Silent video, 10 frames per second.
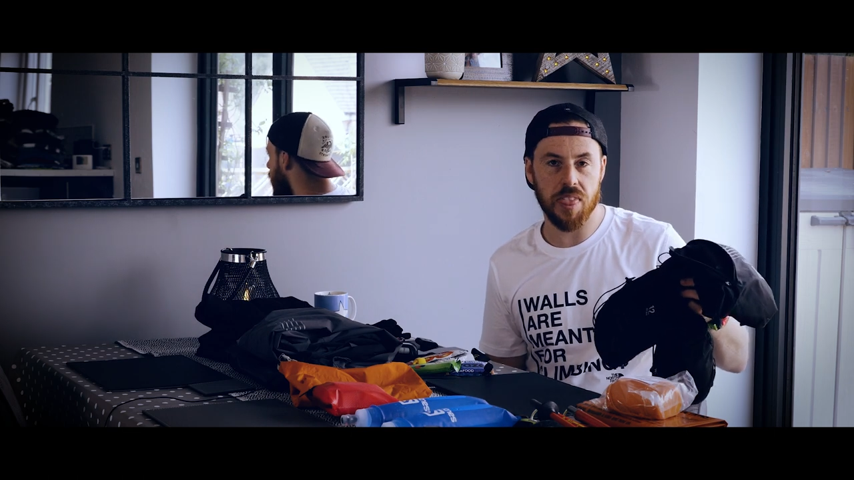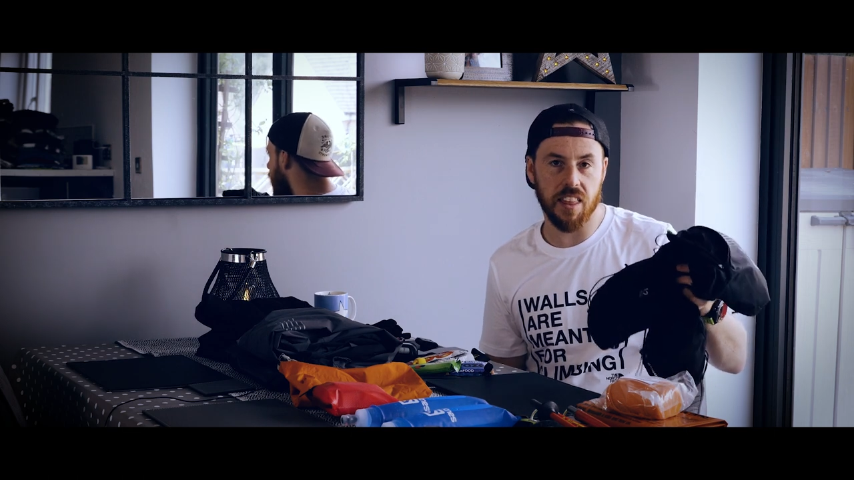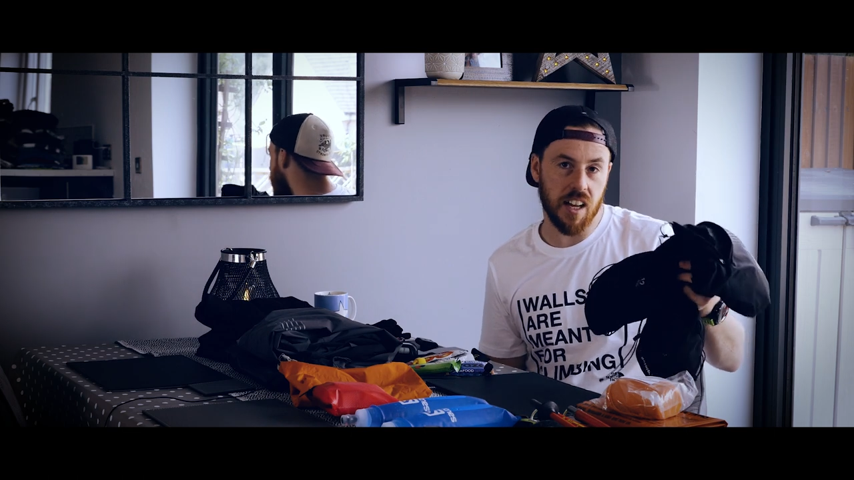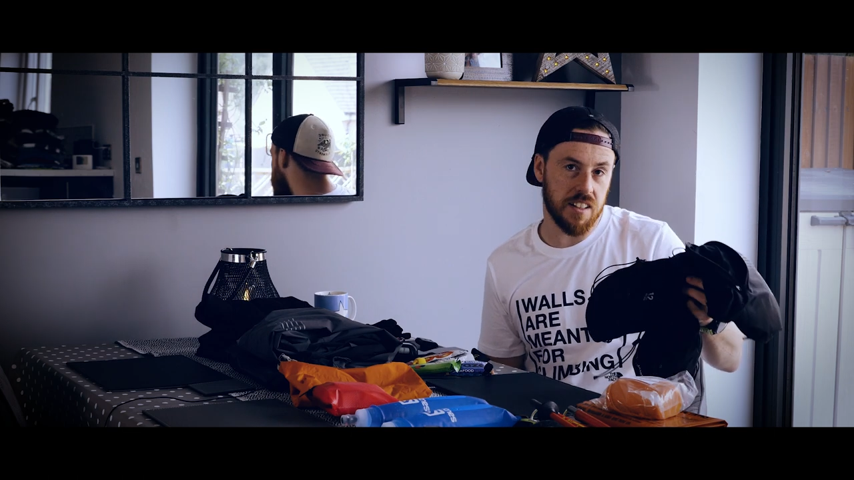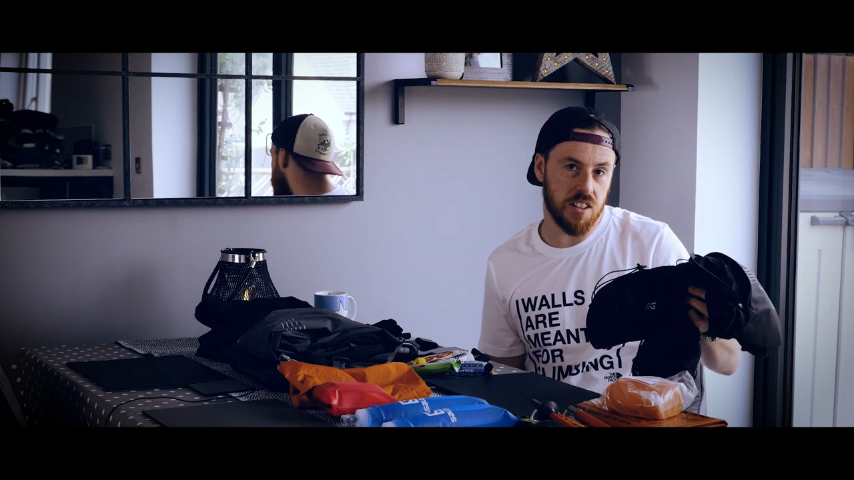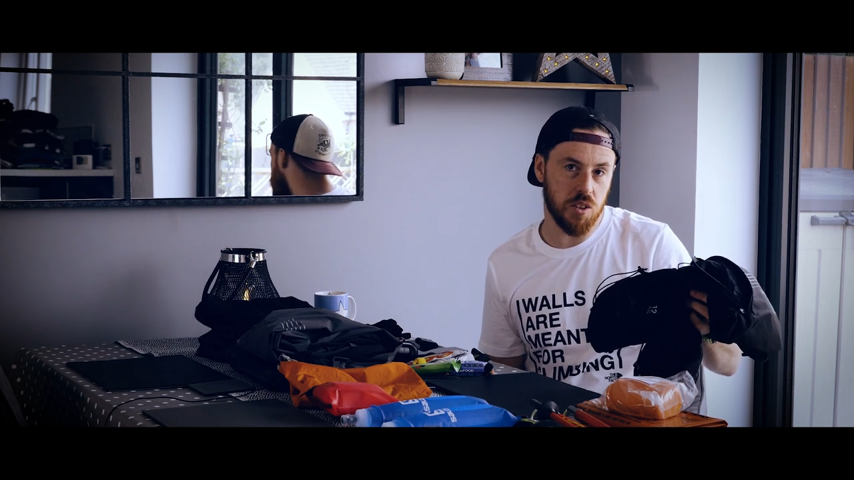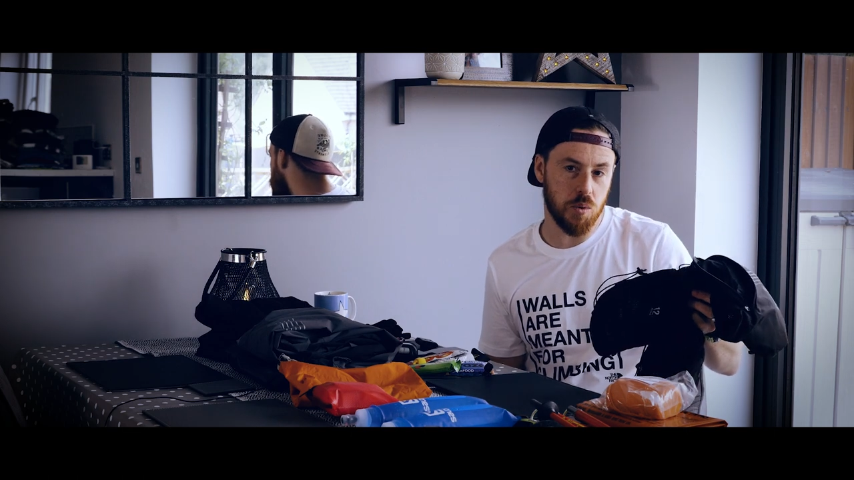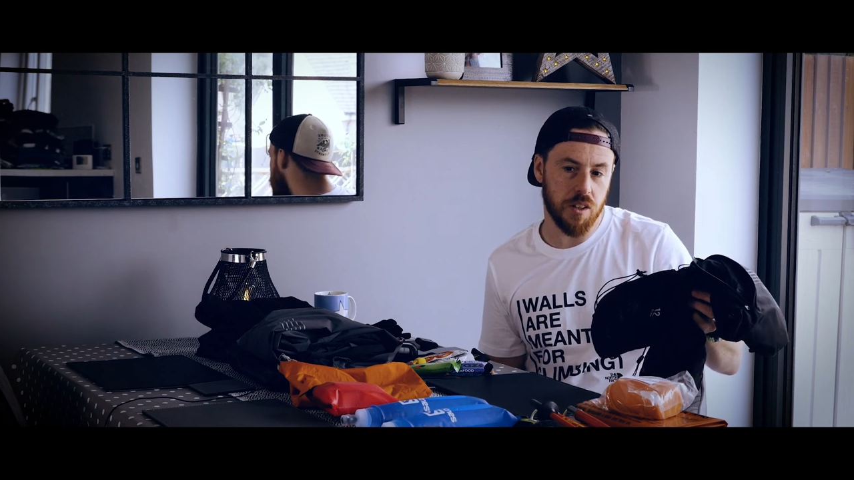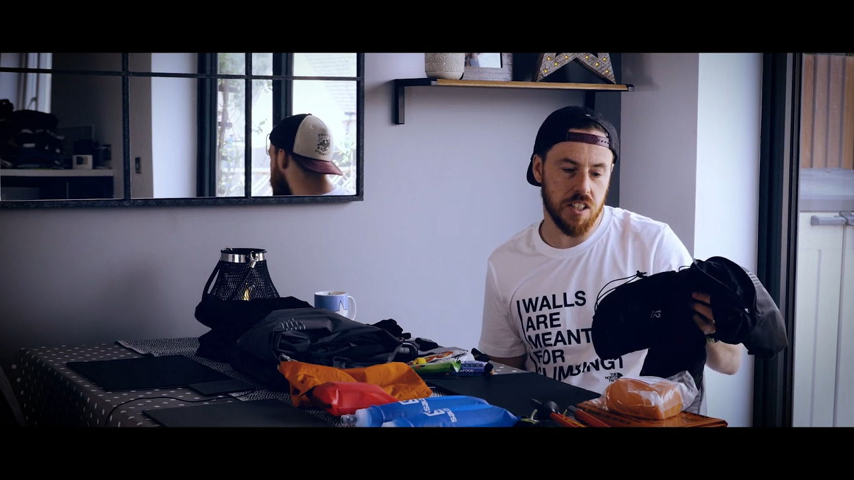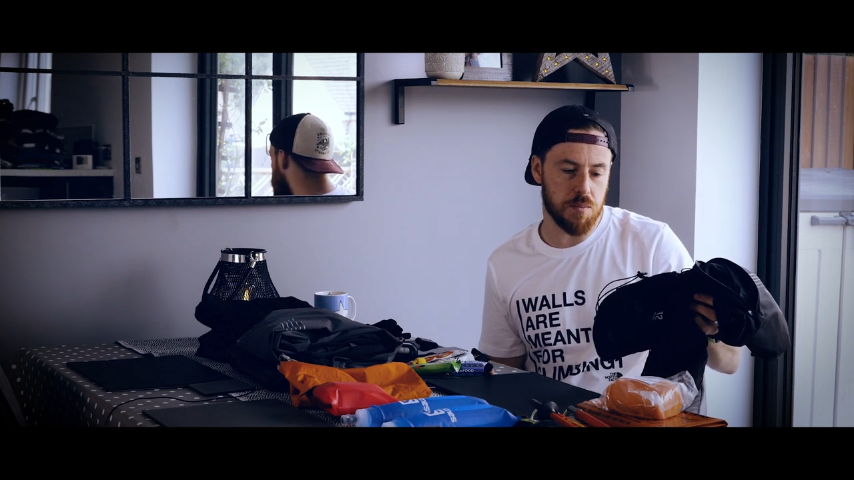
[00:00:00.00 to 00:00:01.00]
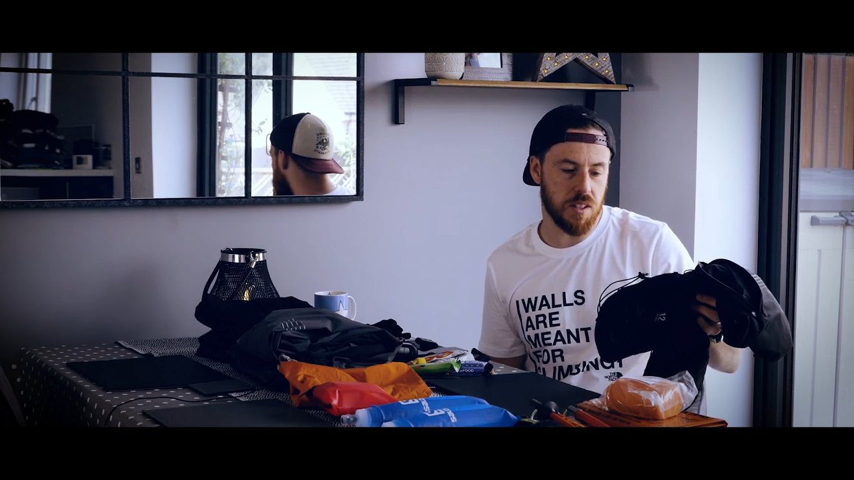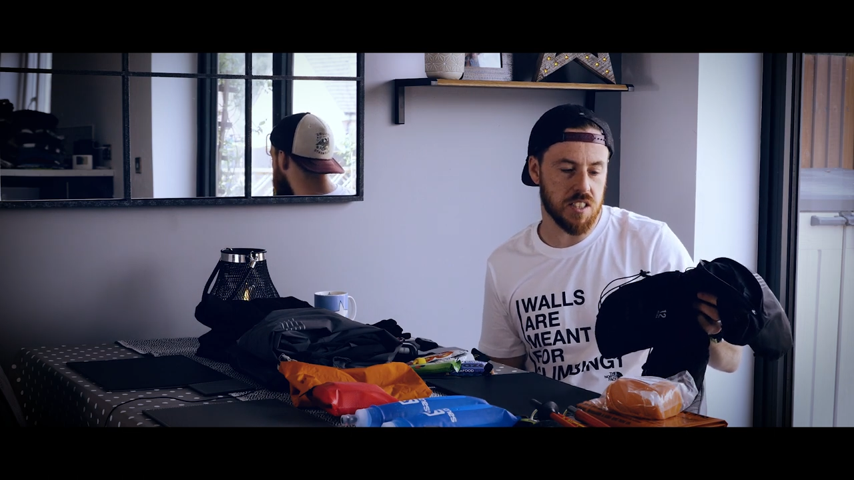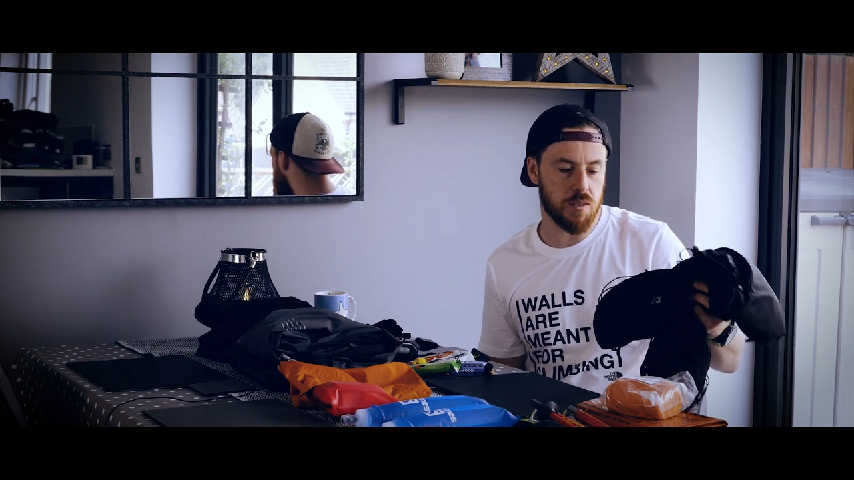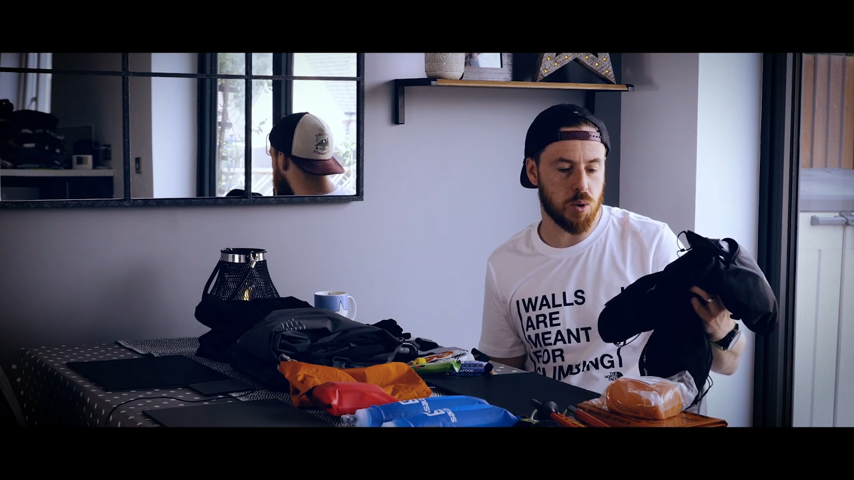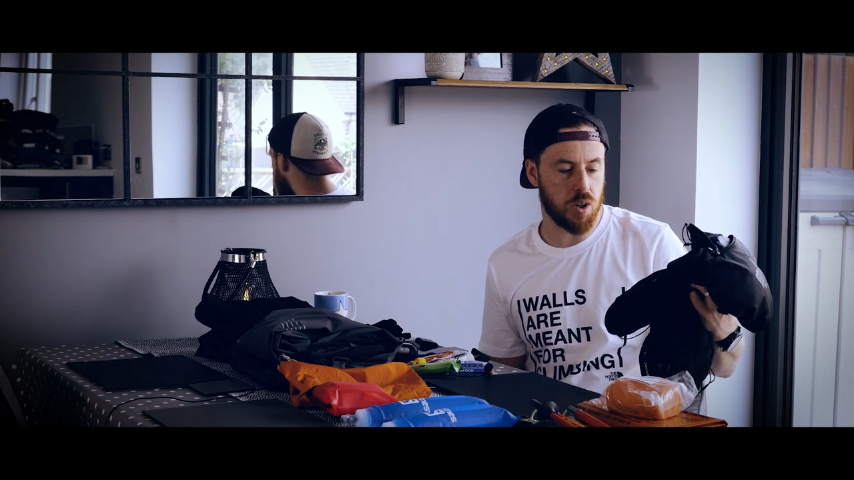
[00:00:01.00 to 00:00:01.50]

getting a new one is because there were